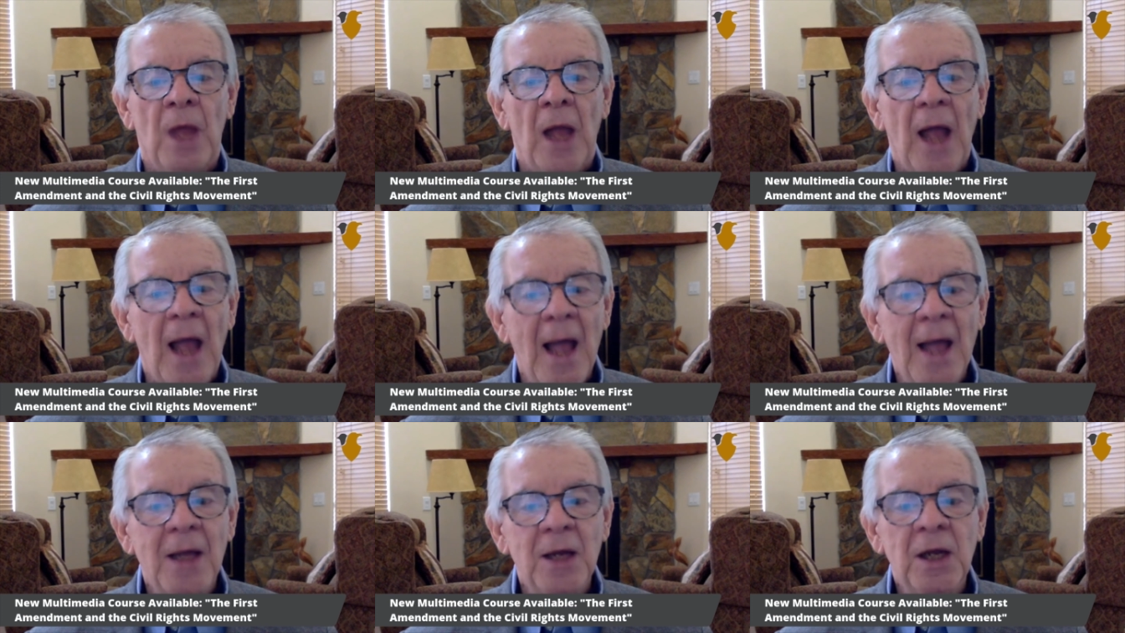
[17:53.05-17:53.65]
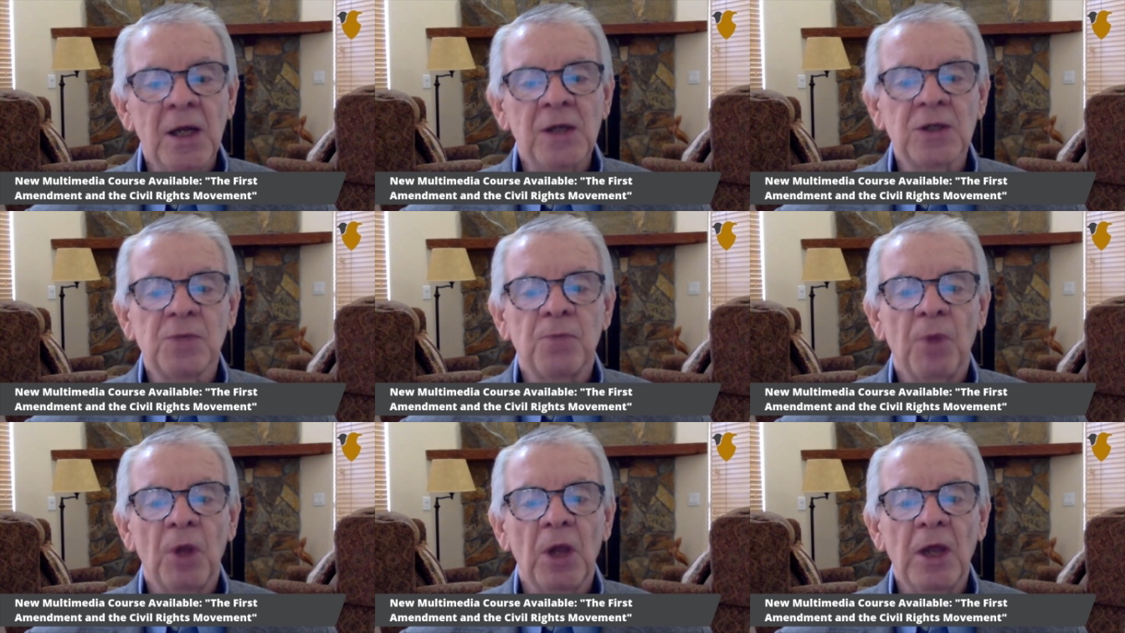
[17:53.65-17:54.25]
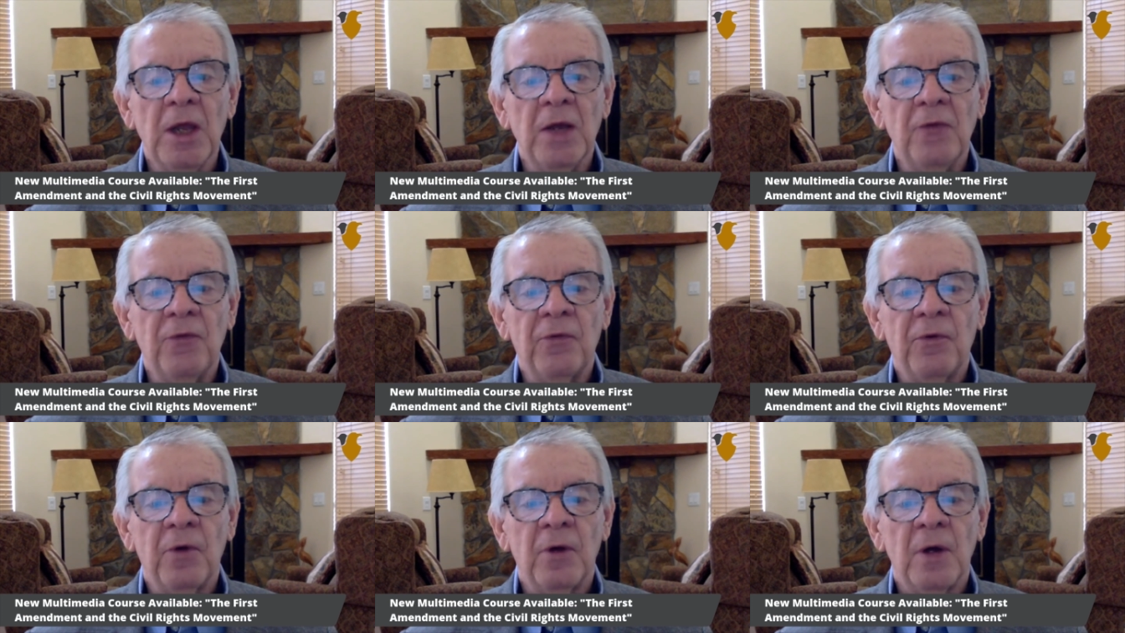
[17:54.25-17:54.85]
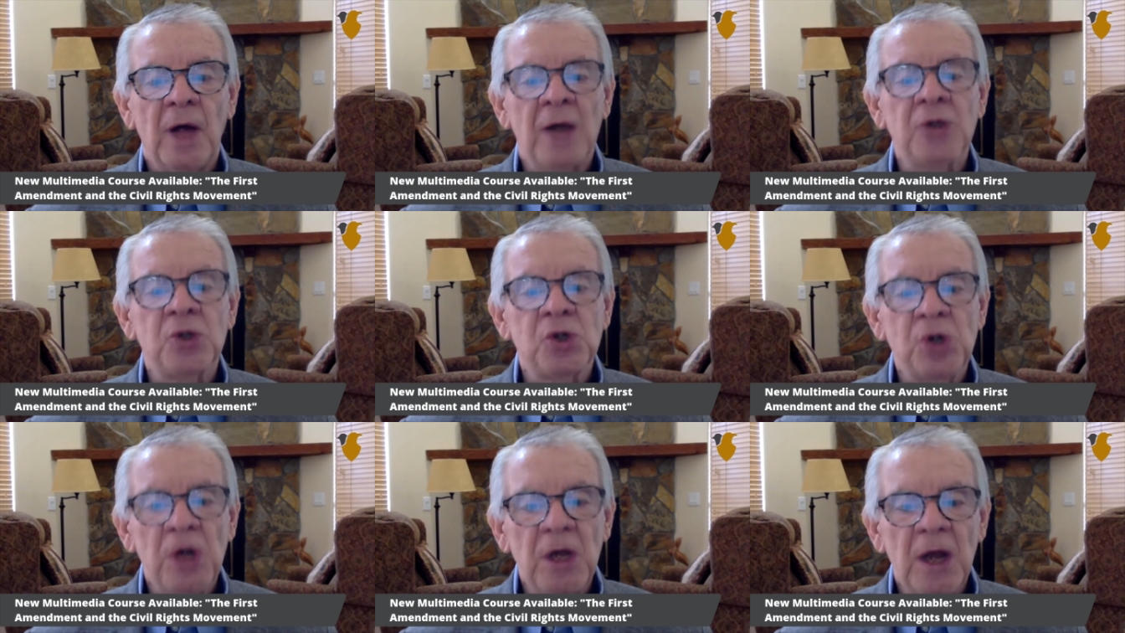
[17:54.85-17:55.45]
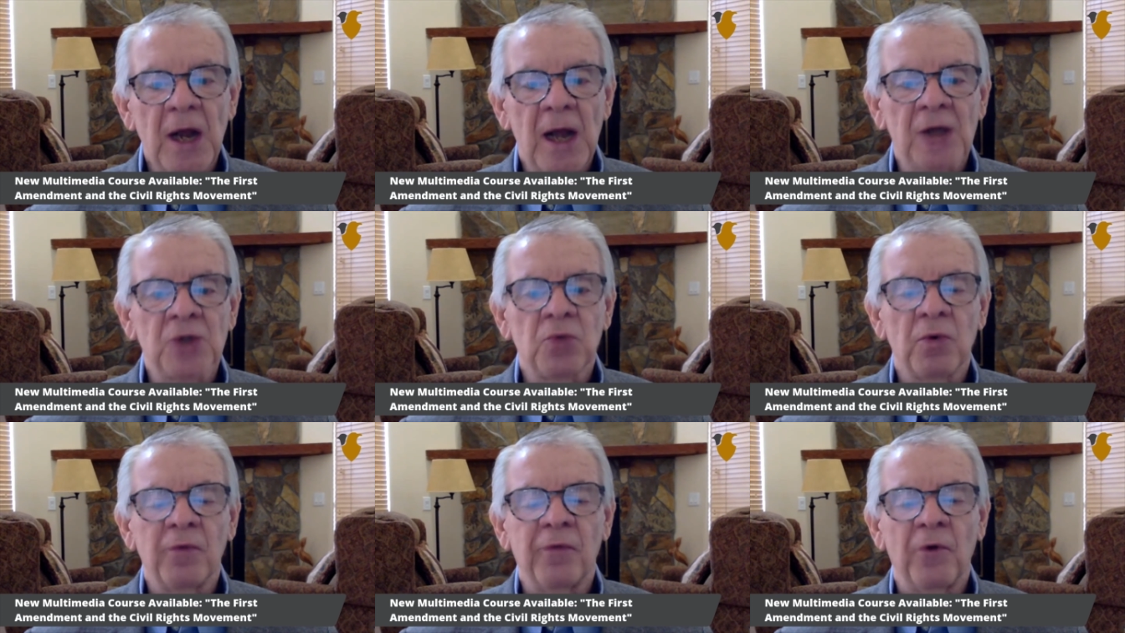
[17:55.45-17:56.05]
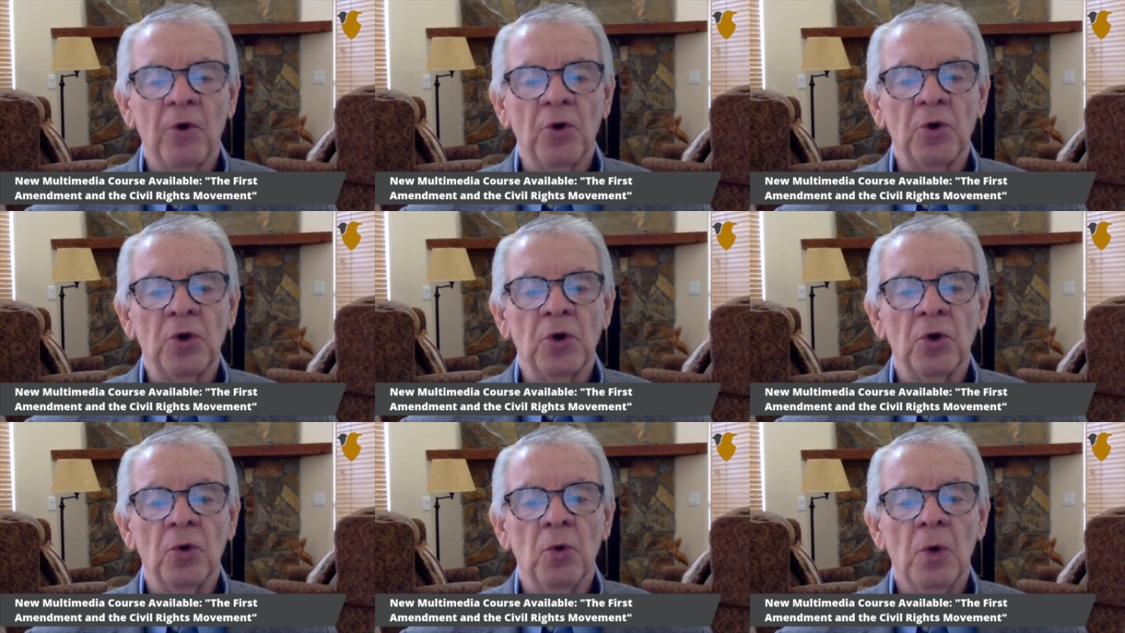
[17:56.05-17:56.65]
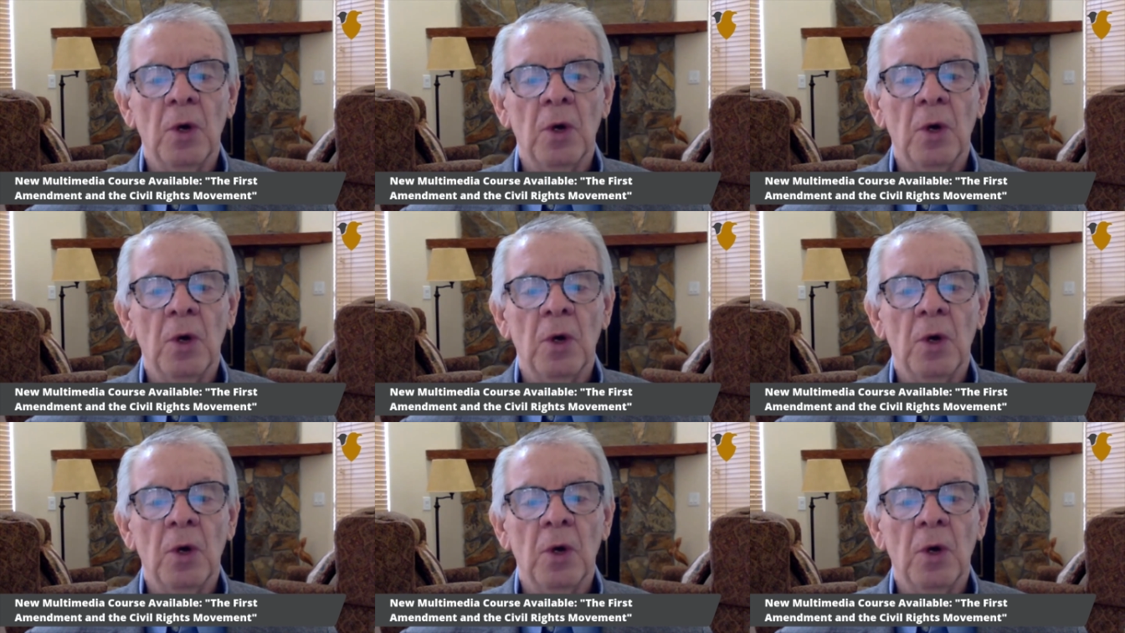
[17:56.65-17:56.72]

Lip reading: and his belief, as Gene has referred to,